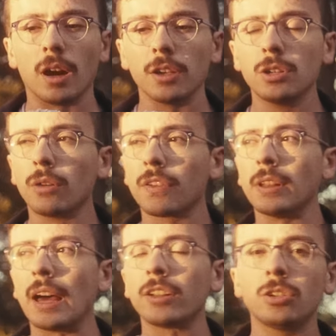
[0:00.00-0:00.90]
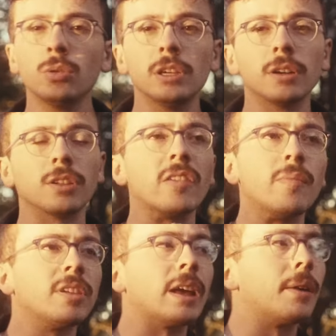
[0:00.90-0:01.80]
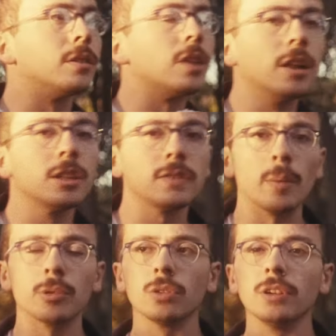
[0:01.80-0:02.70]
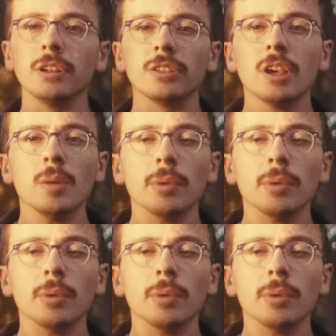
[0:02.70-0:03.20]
You know, for the last 2 years, I've missed out on tons of opportunities